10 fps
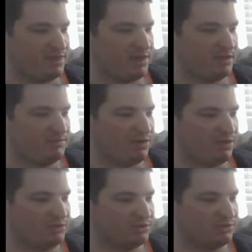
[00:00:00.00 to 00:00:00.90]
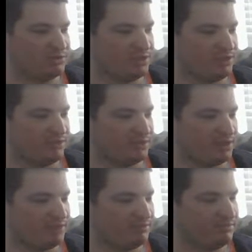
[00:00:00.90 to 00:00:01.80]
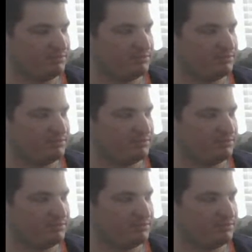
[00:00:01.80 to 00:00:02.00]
any money associated with them,